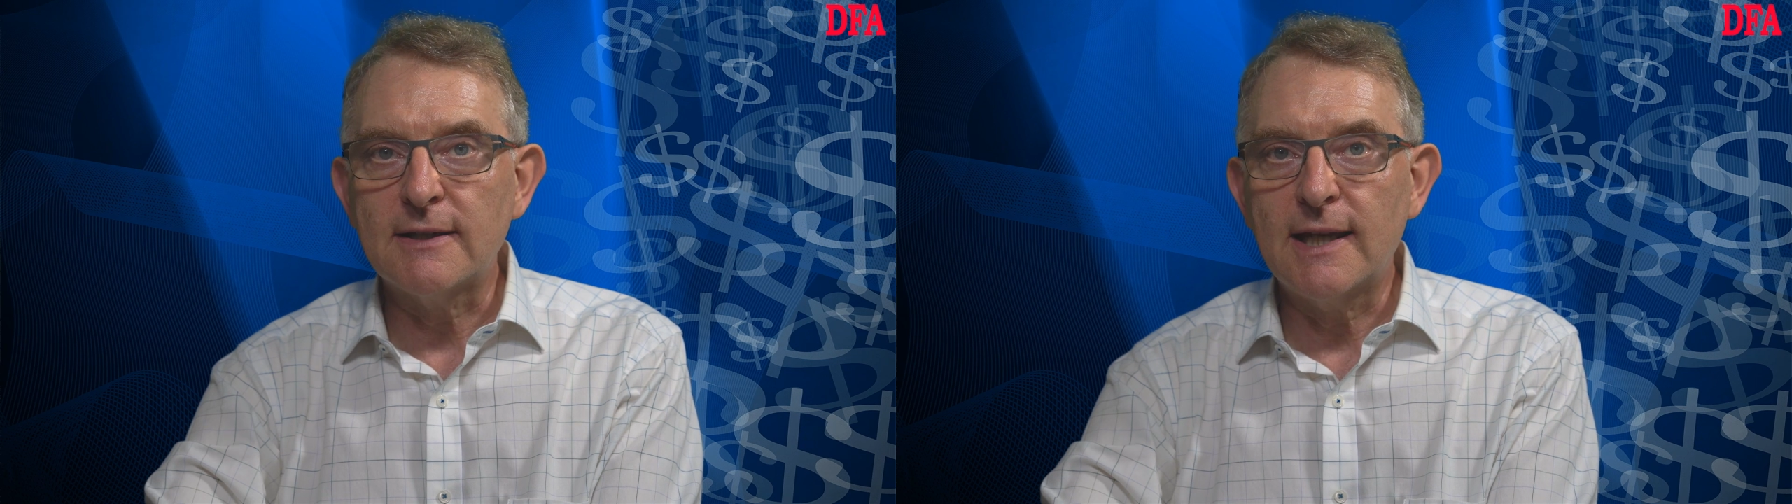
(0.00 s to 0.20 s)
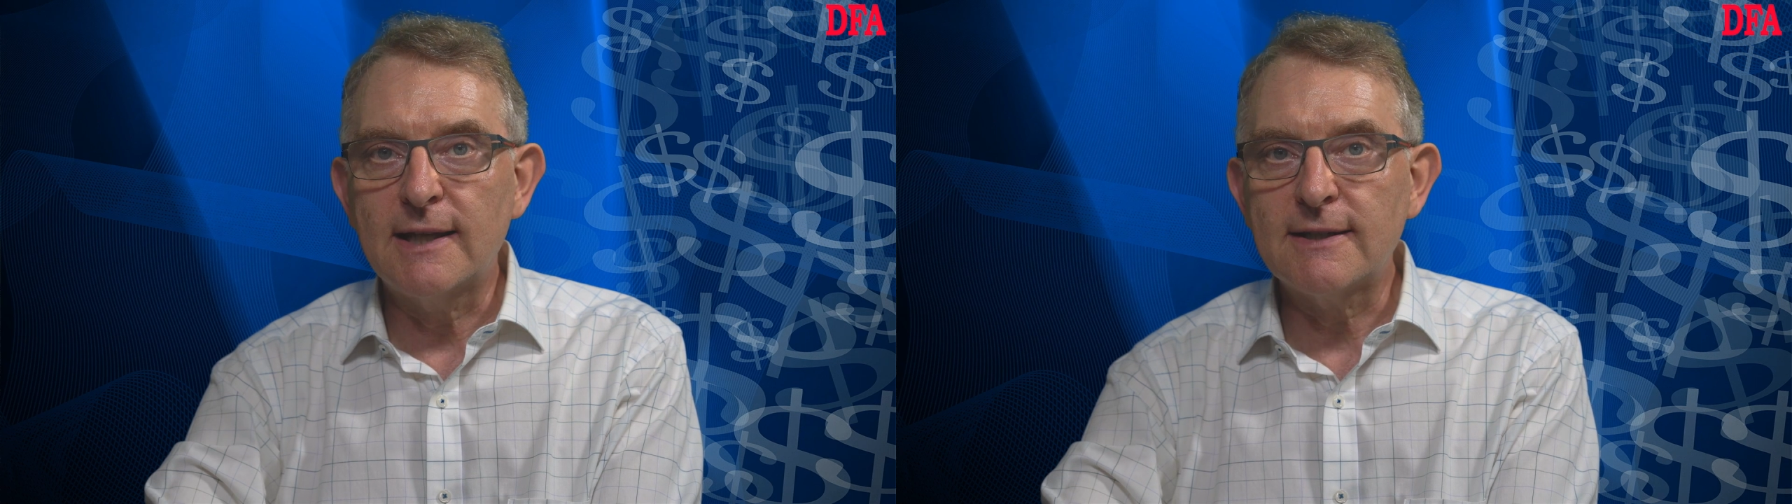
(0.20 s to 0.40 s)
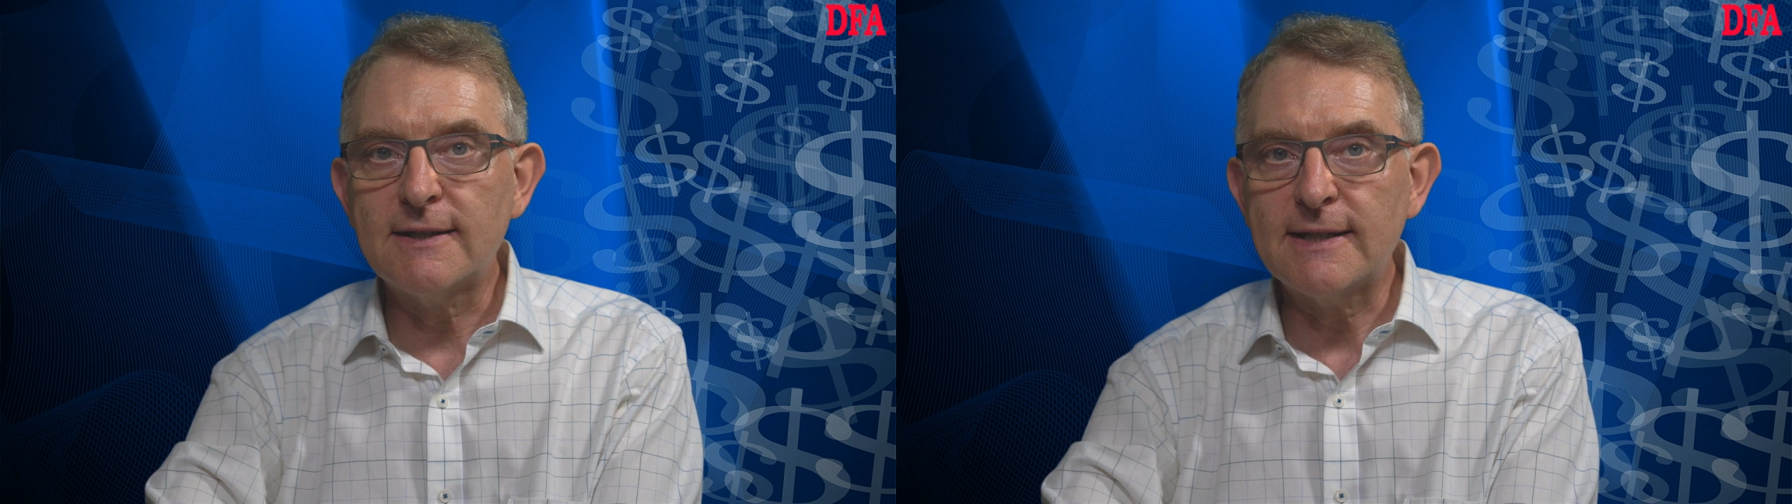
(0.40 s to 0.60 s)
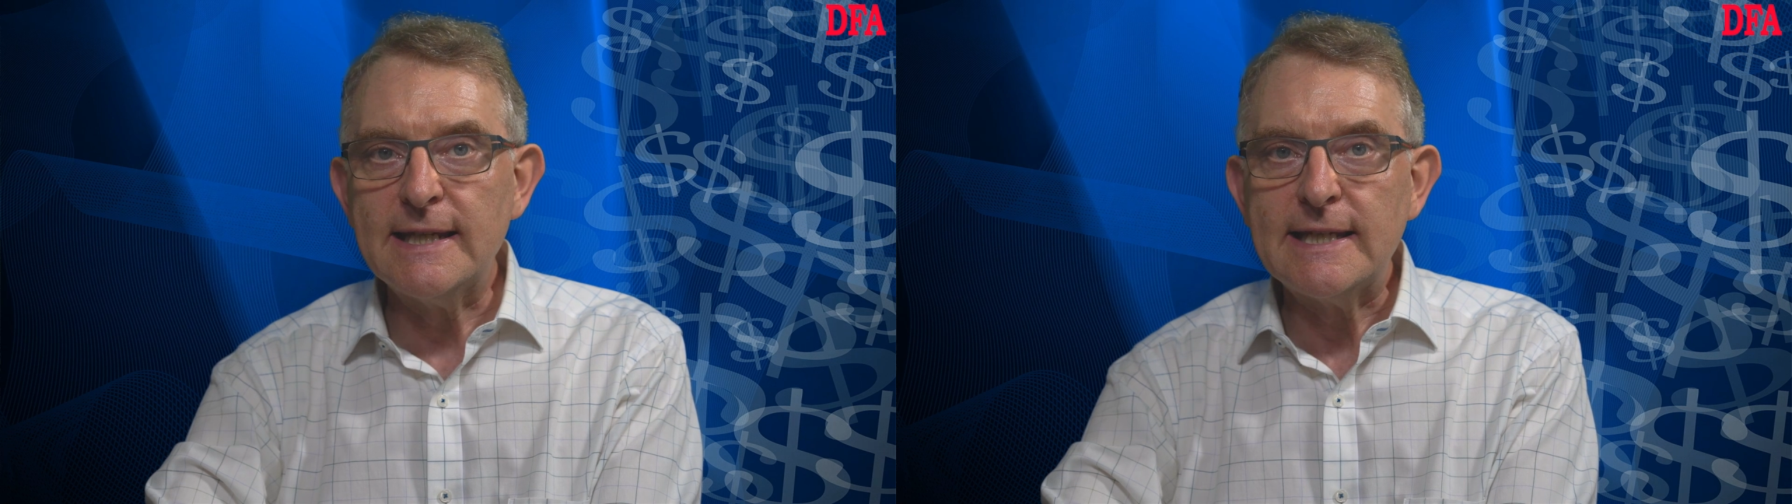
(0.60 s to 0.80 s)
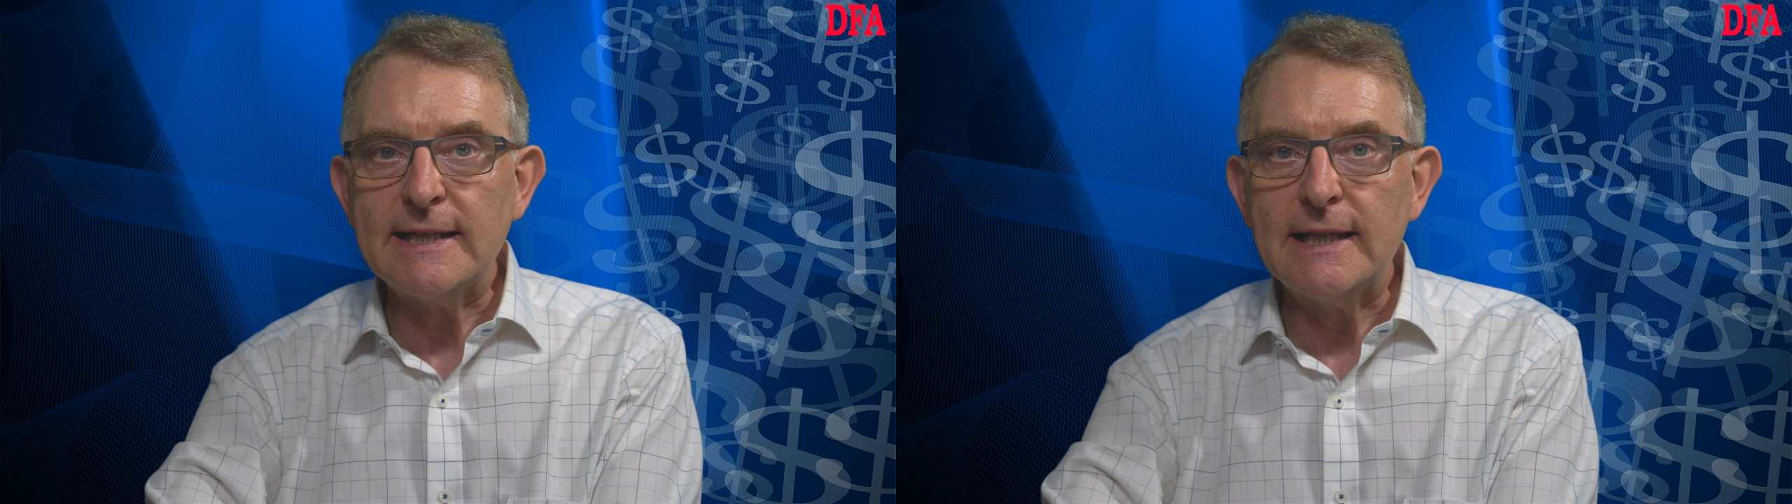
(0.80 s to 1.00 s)
in
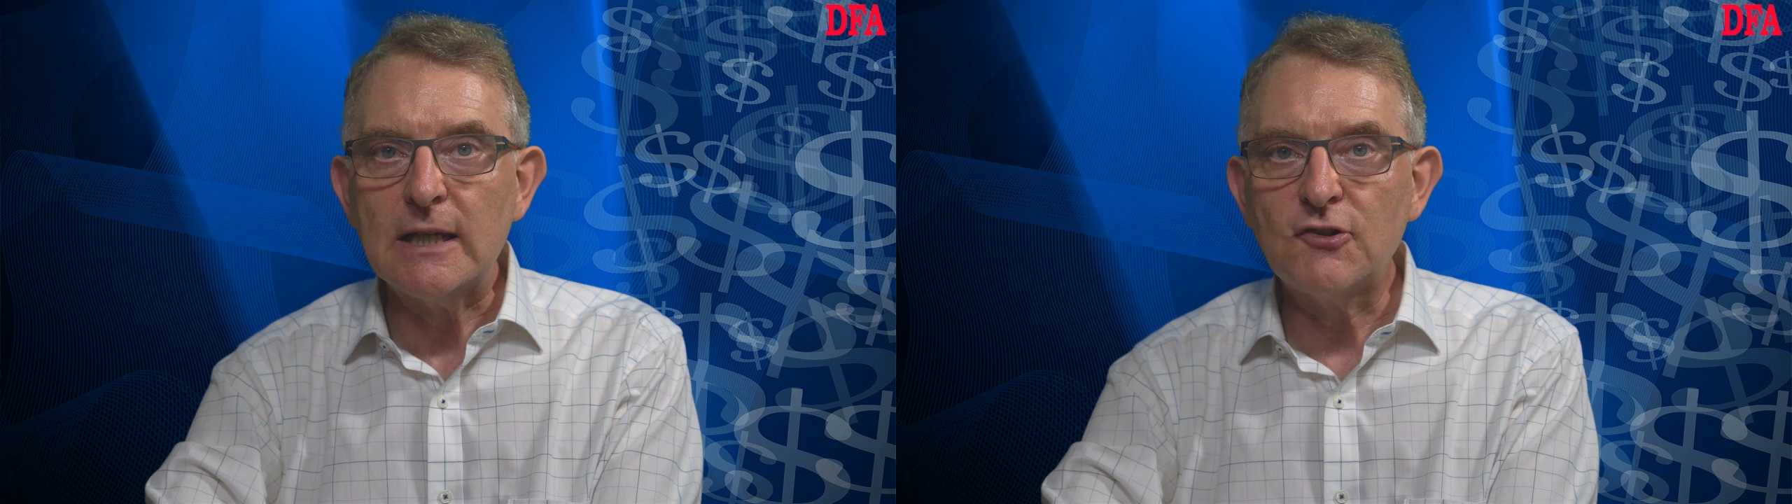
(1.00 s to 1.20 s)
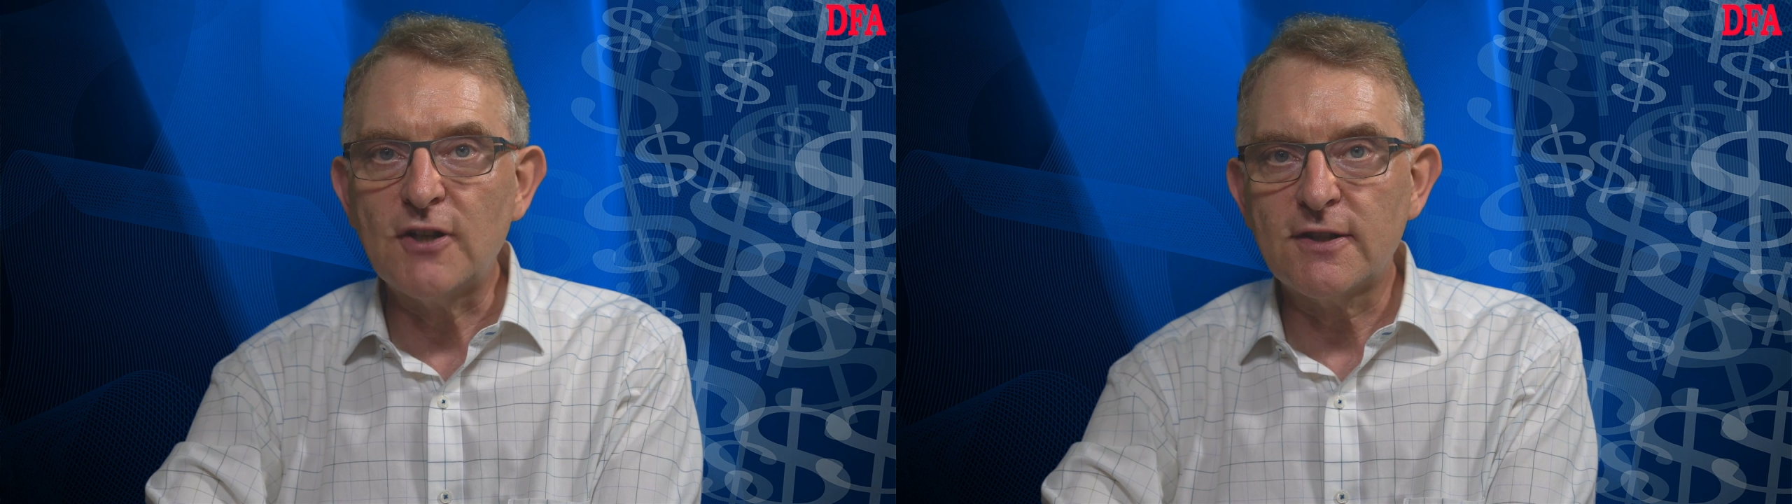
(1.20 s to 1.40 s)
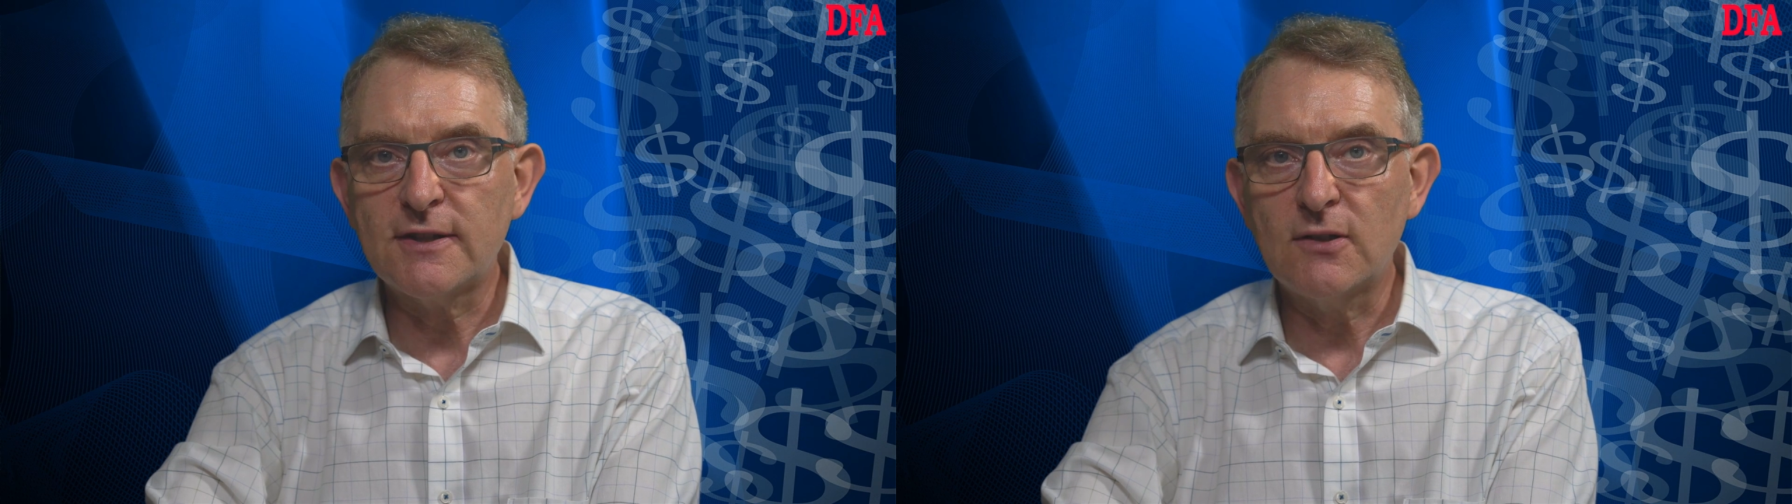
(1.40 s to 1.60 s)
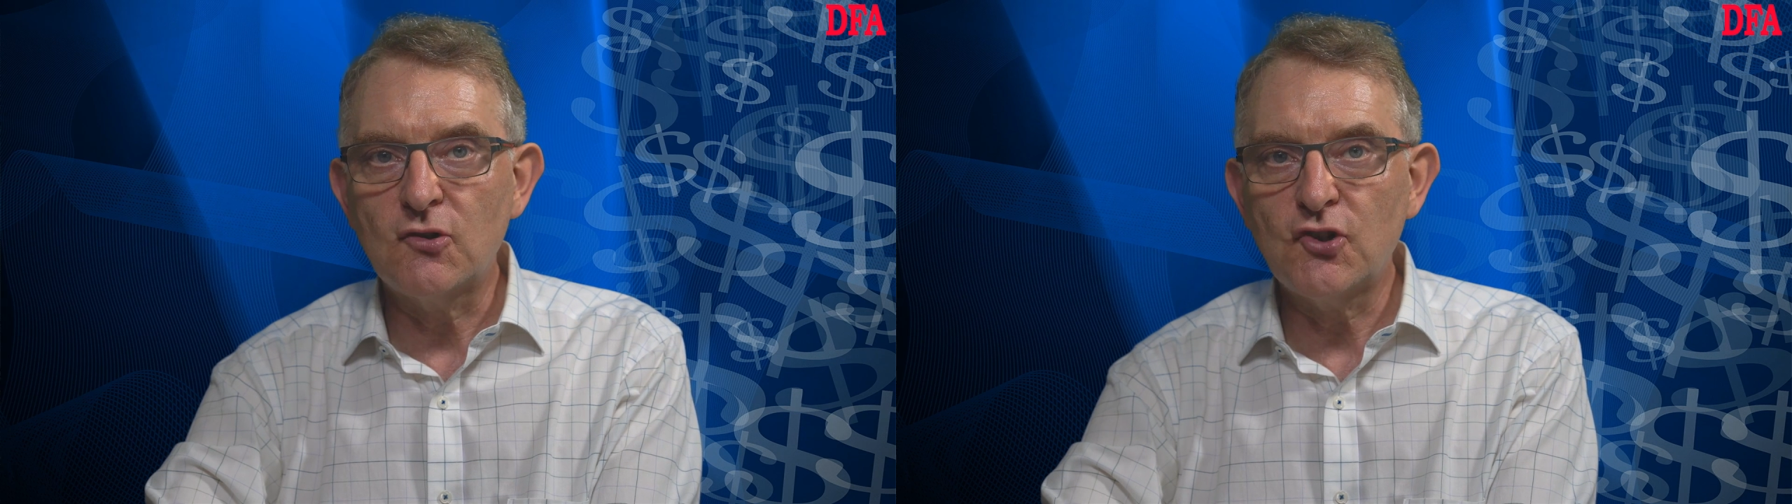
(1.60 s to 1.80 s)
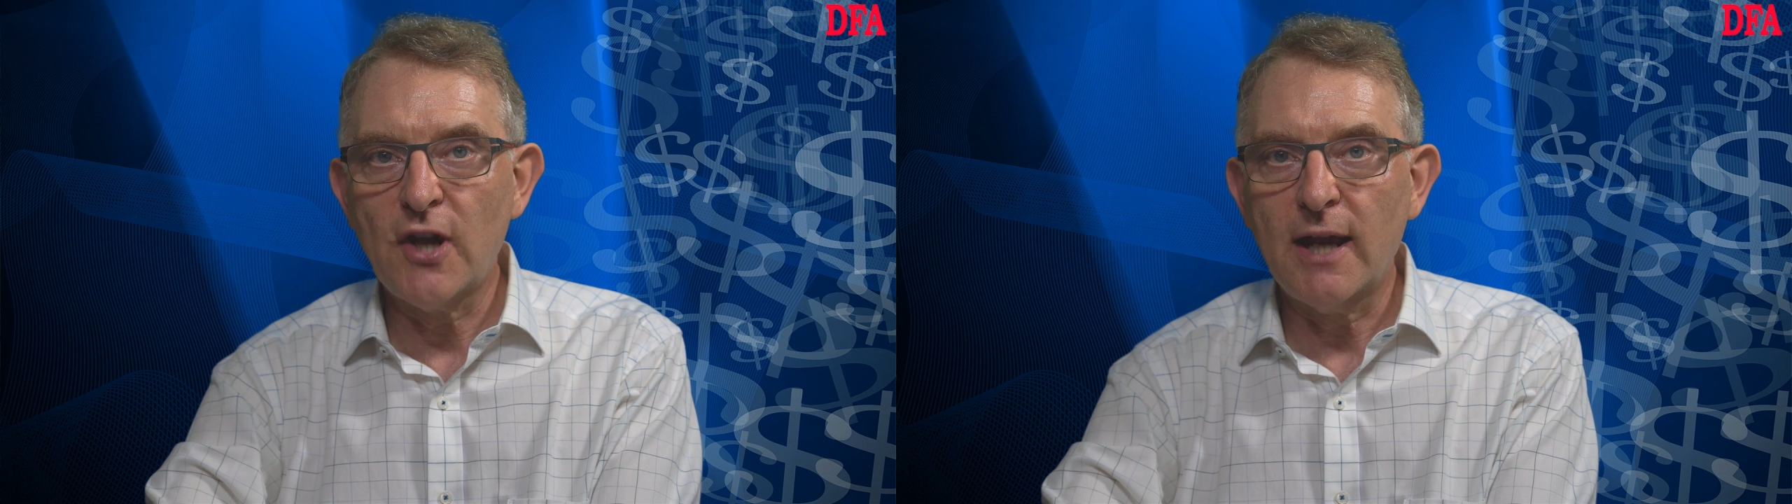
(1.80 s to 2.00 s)
seasonally
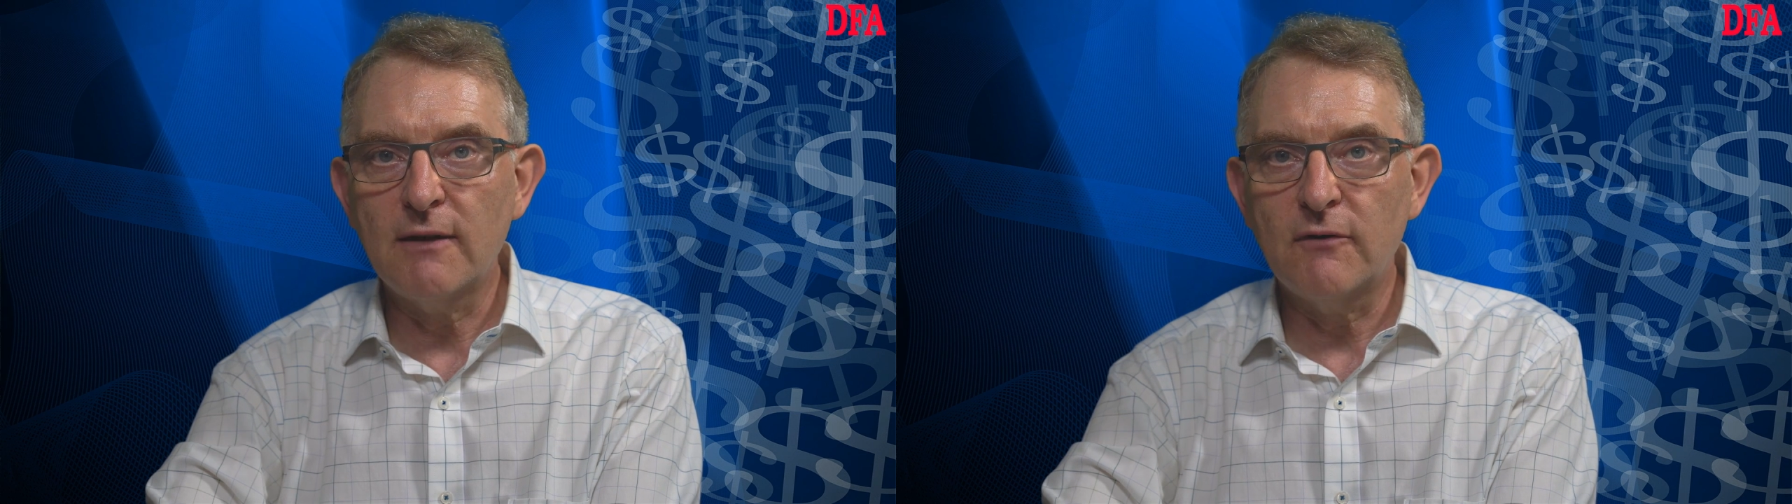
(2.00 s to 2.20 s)
adjusted chain